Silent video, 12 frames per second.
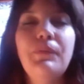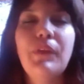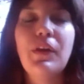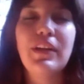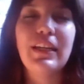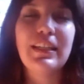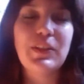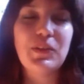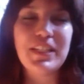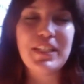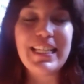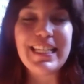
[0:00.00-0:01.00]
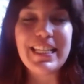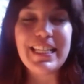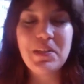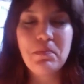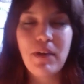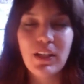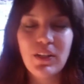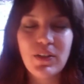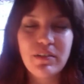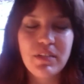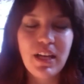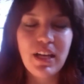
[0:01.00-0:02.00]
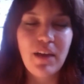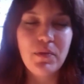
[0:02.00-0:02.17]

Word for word: into resistance about you sometimes,